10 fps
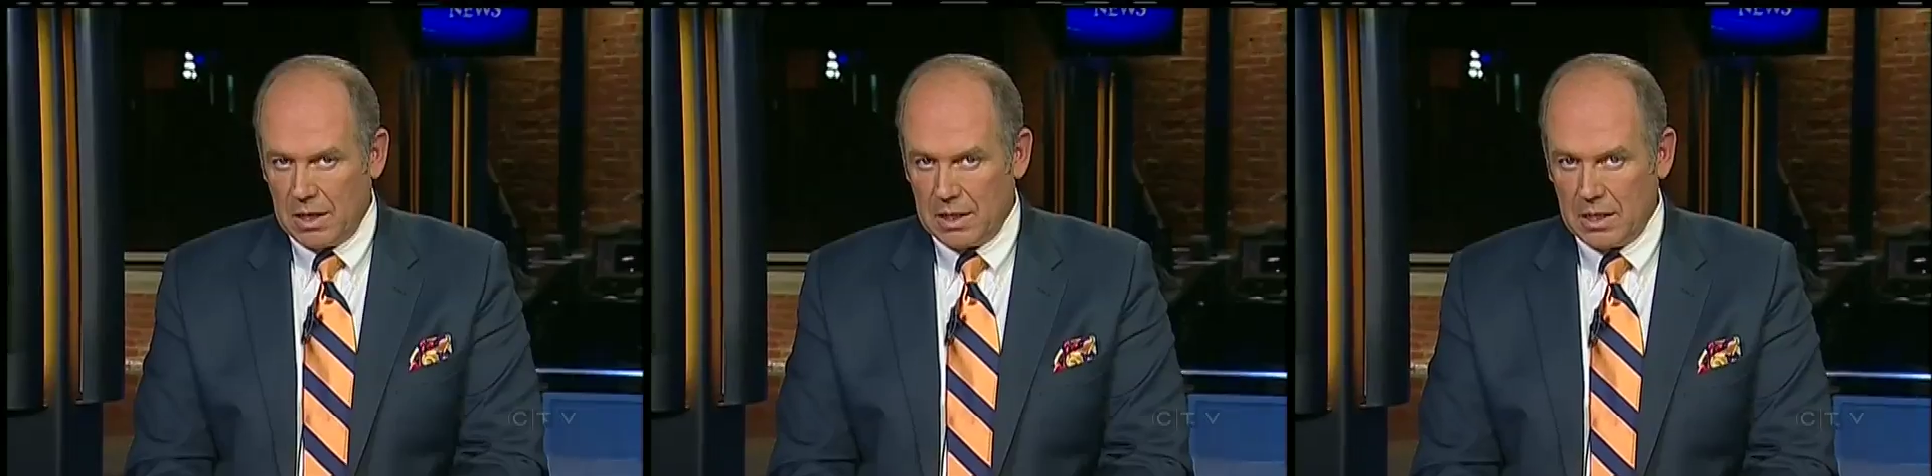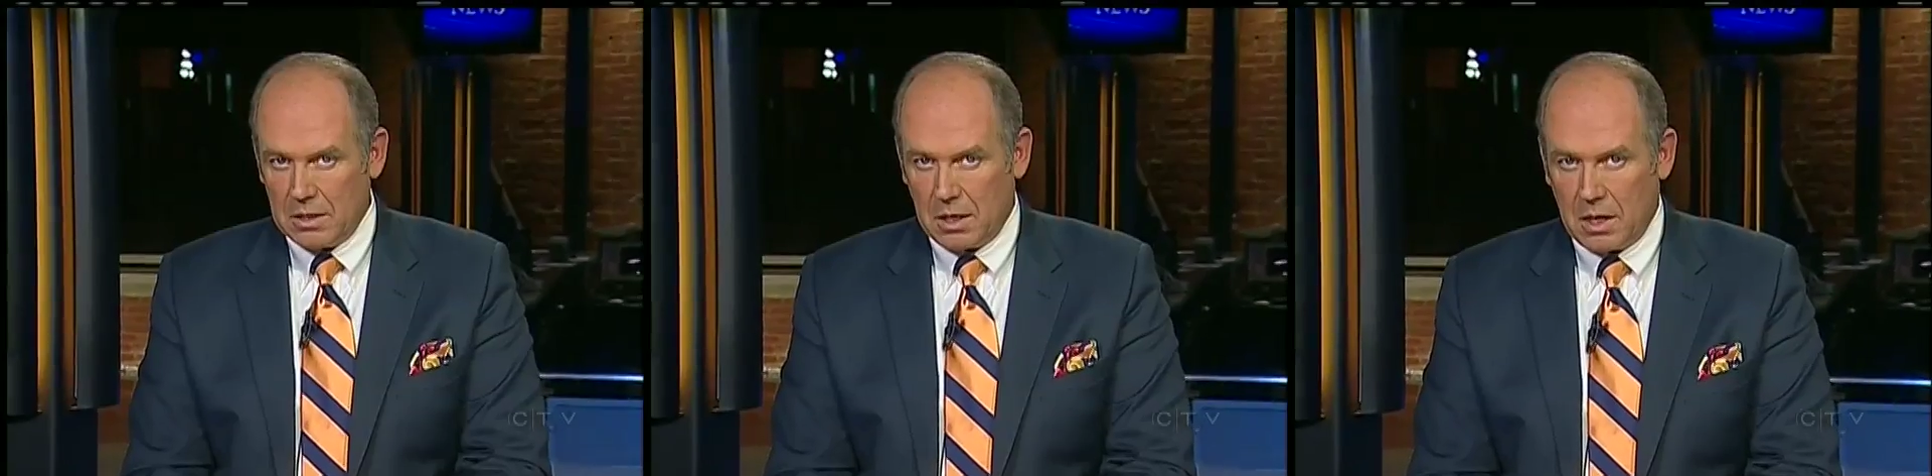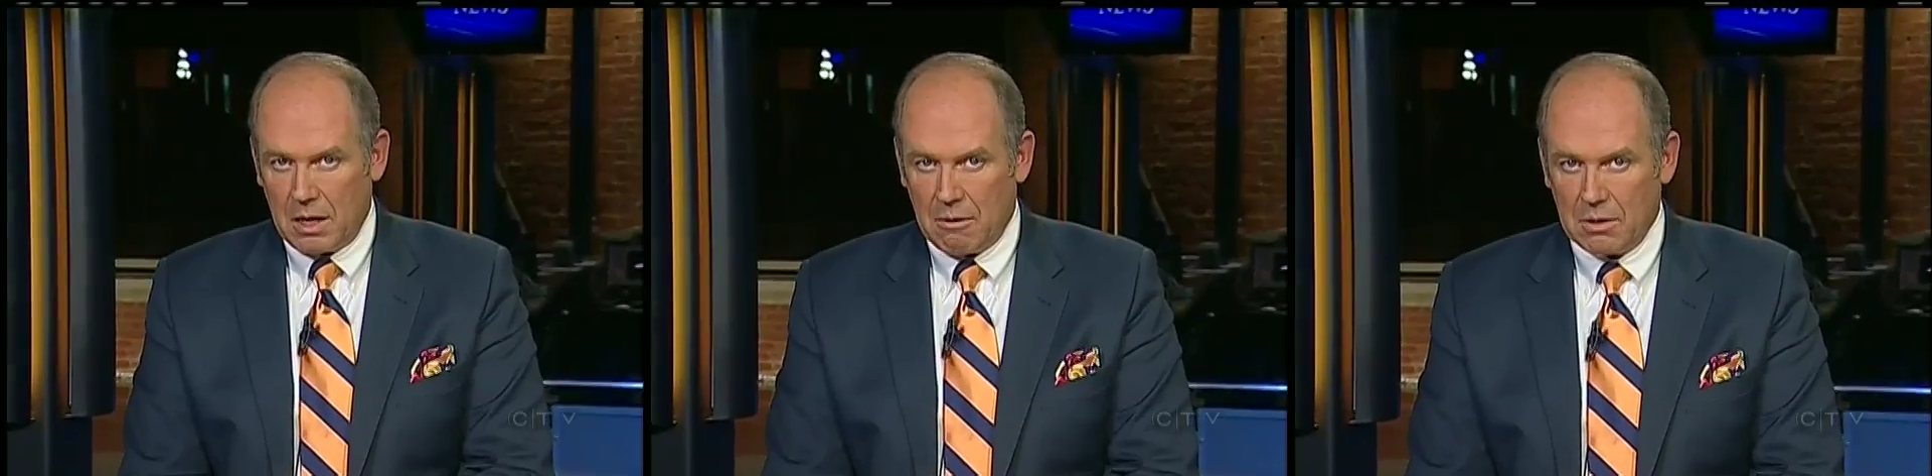in less
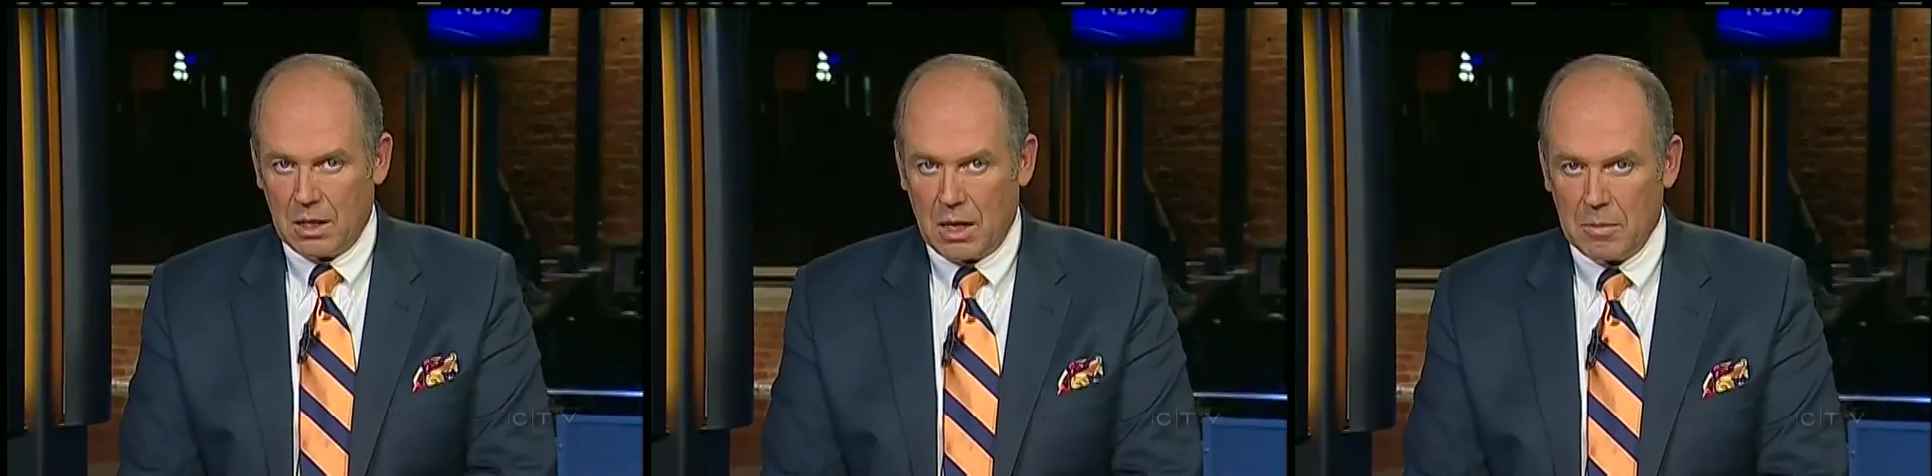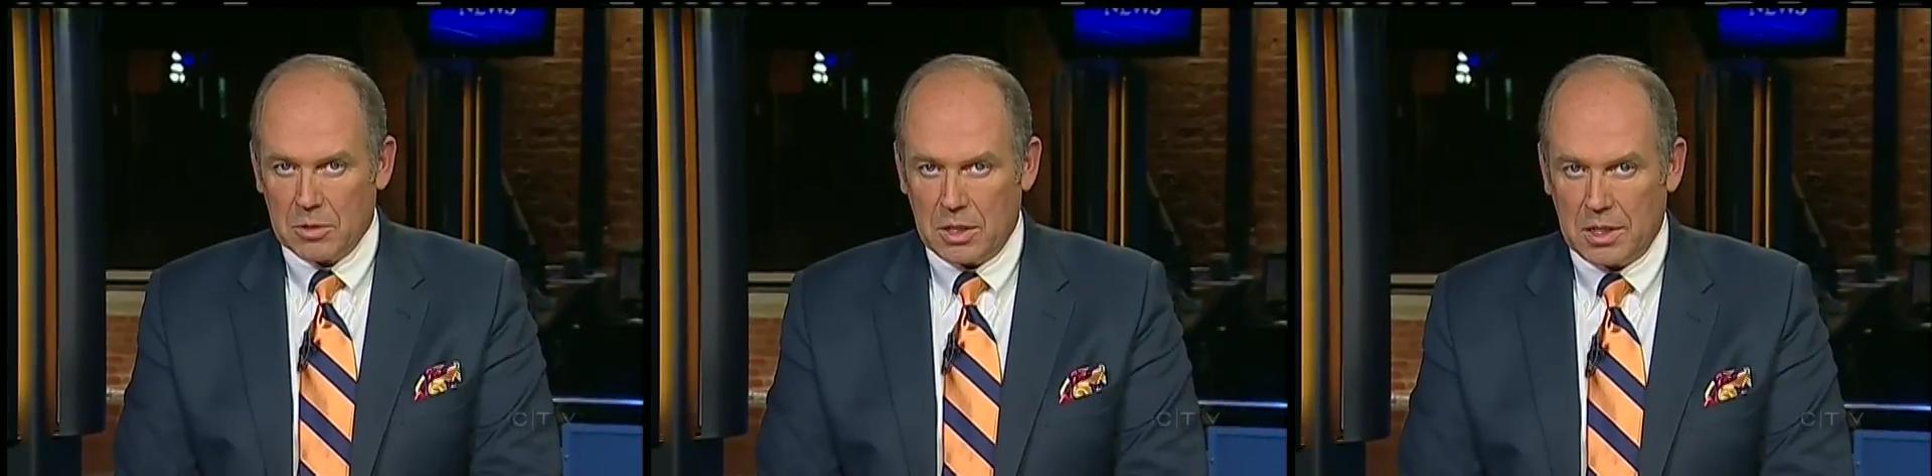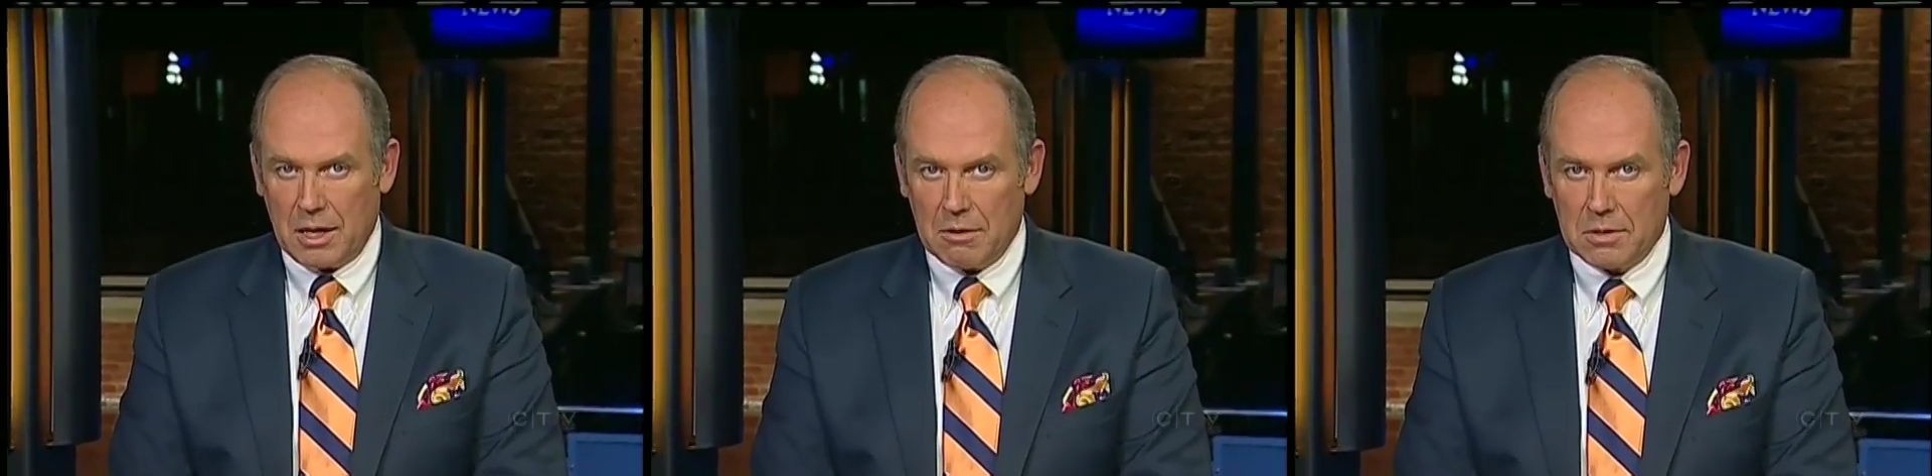than an hour, Nanaimo
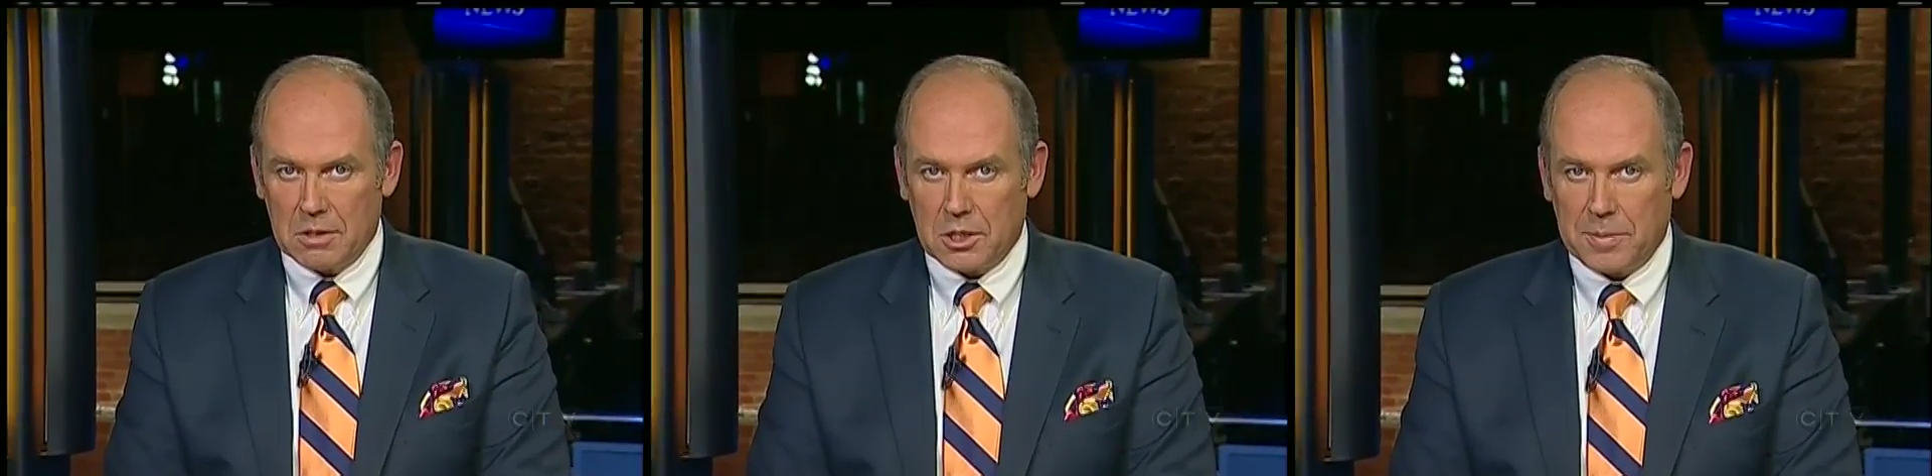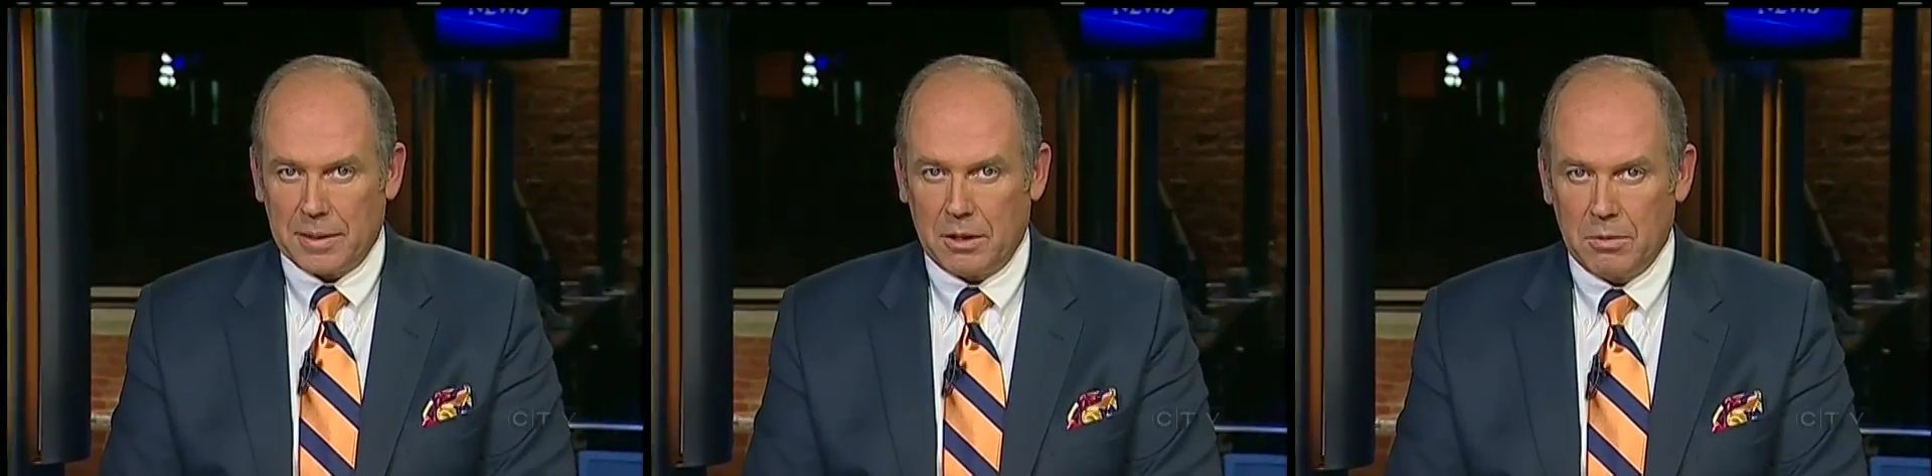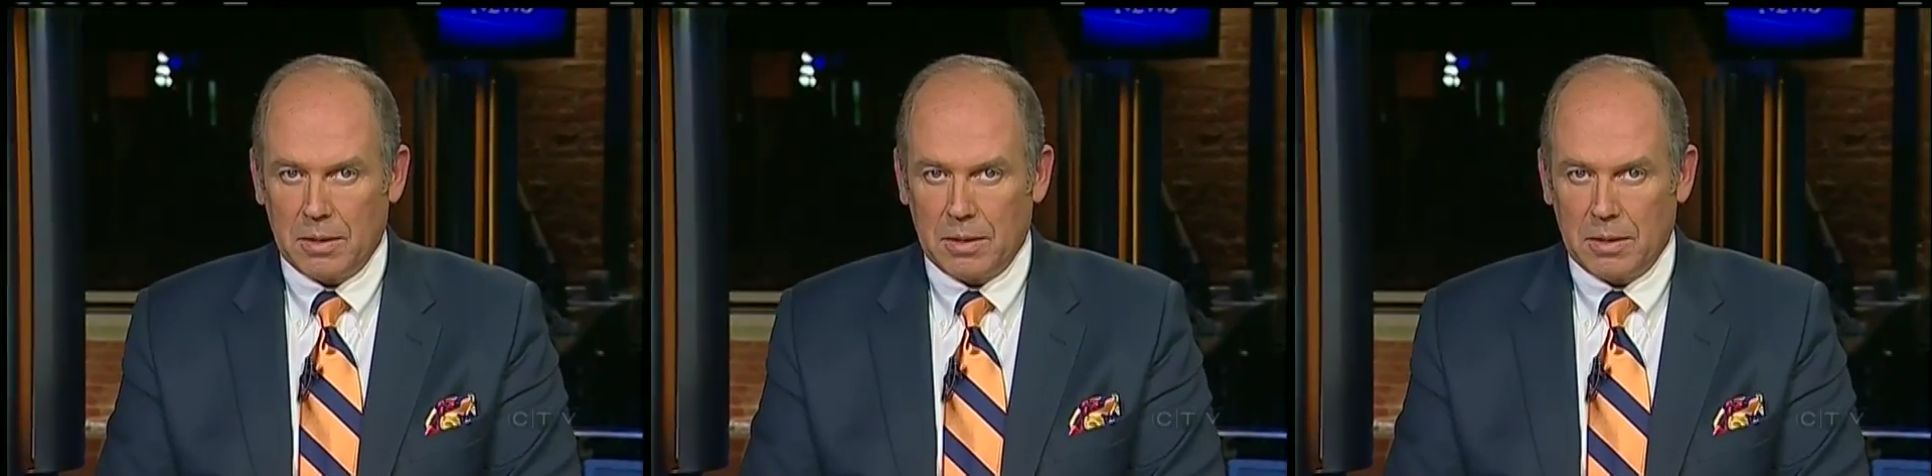City Council is expected